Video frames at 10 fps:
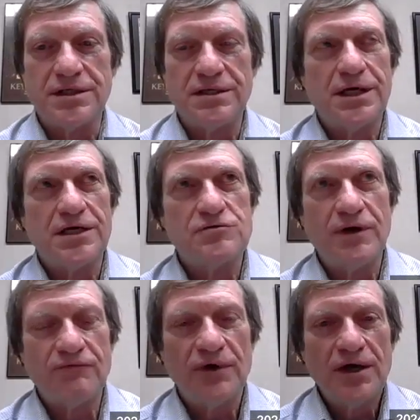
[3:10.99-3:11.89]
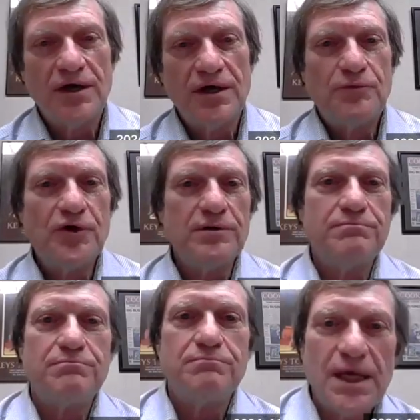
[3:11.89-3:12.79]
And as we've put
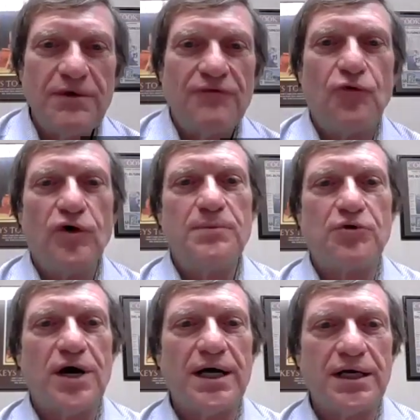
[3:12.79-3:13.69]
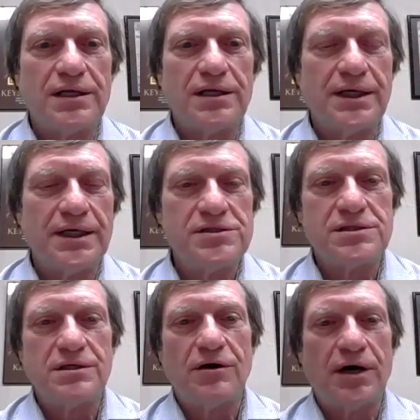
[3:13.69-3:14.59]
maybe 40 product lines